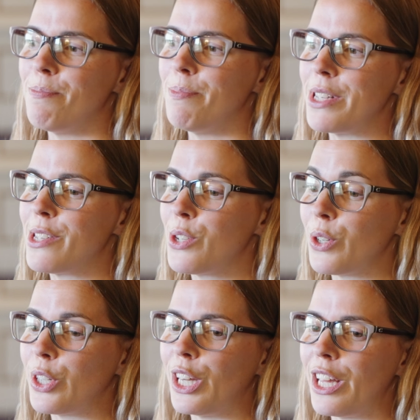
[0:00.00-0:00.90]
but
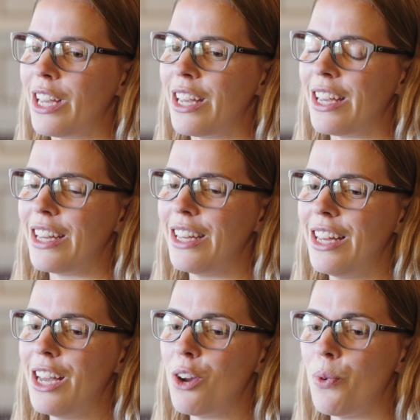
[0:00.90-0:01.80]
certainly
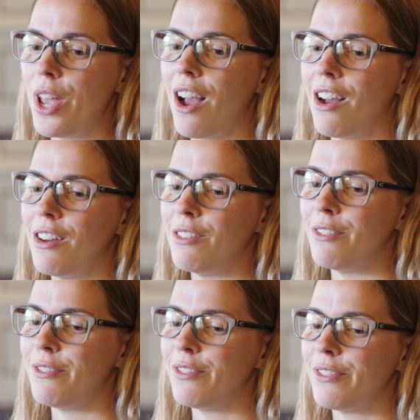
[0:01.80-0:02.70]
we
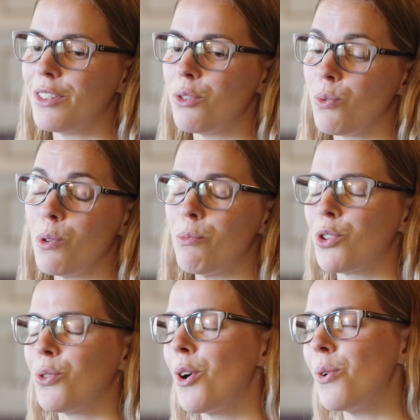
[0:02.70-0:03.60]
have room to
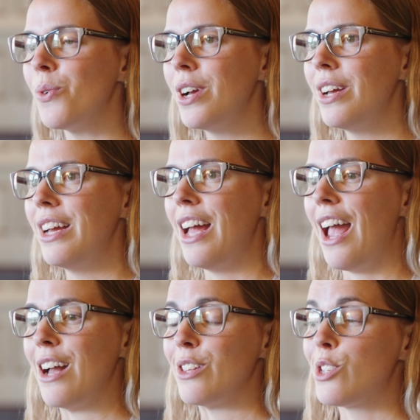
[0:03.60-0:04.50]
grow.
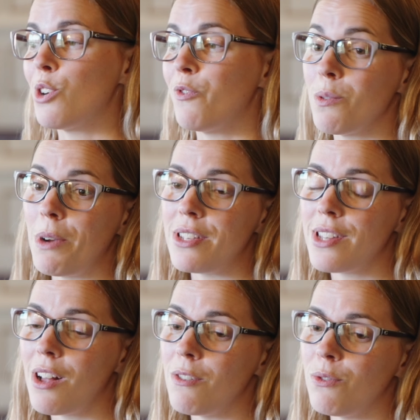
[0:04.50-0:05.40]
And so for
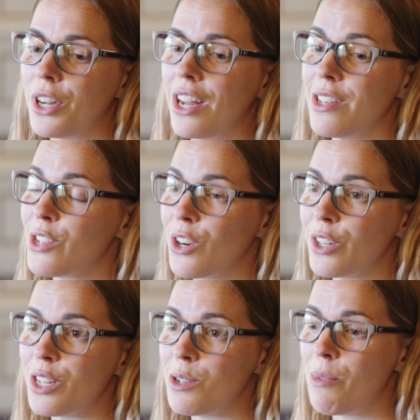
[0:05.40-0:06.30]
myself, when I
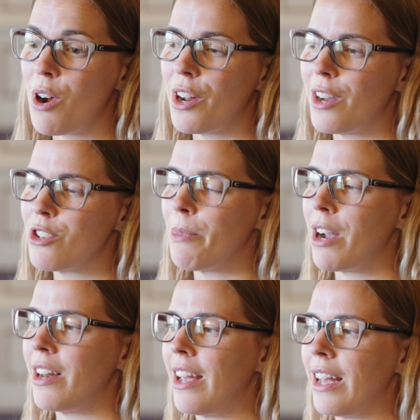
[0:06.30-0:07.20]
started in potash
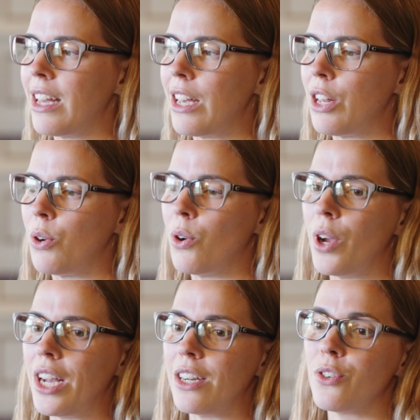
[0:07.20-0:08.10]
mining,
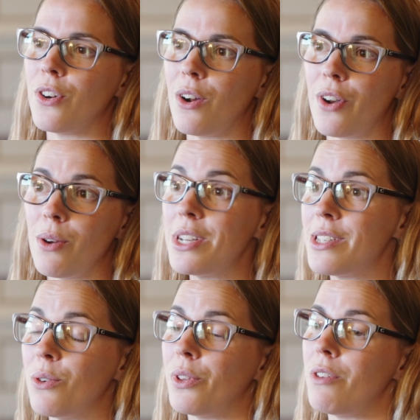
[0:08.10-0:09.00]
going underground, I was
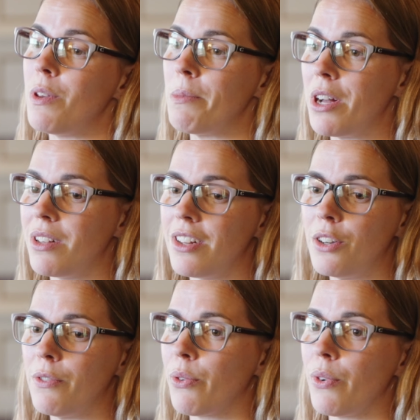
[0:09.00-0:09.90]
the only female
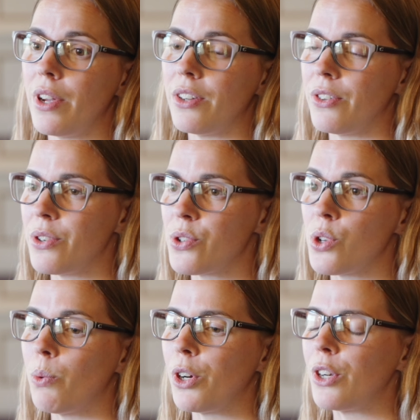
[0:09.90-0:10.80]
out of 300 or
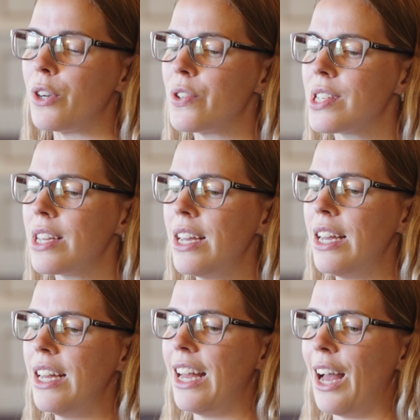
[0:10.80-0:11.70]
so workers.
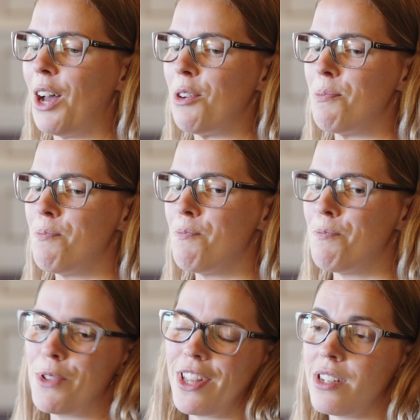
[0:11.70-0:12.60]

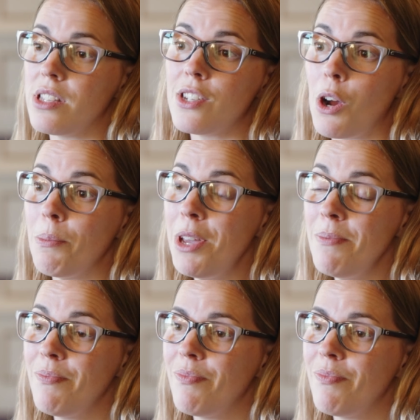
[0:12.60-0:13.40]
But that didn't stop me.